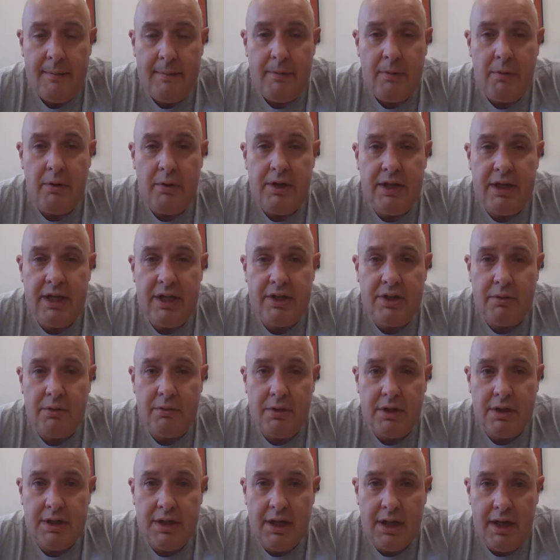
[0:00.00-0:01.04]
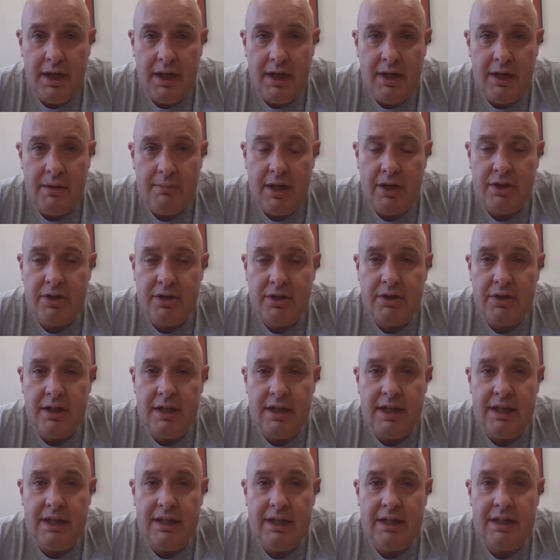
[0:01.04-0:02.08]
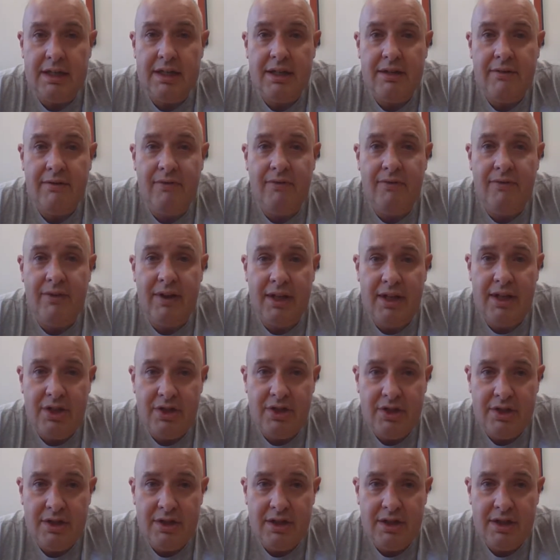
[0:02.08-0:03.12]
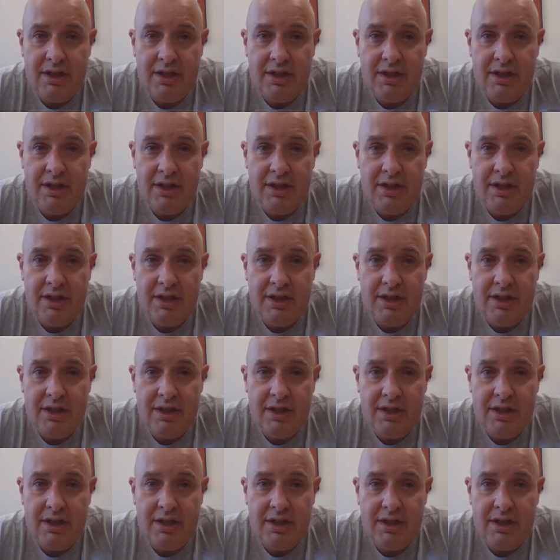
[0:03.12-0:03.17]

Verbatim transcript: When you get your work done, you make sure you hit finished